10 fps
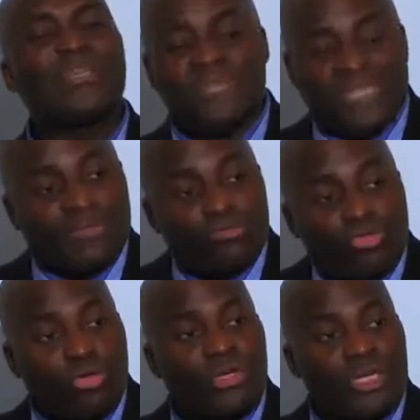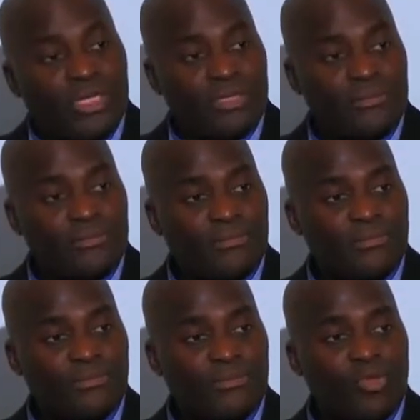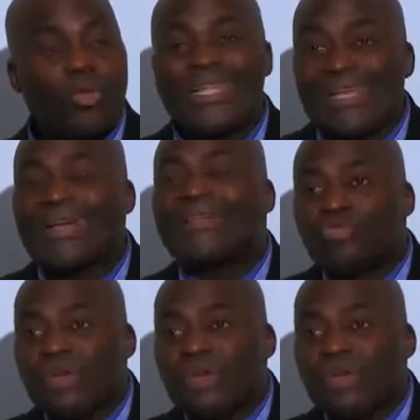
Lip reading: they've stayed too long in it. What they can't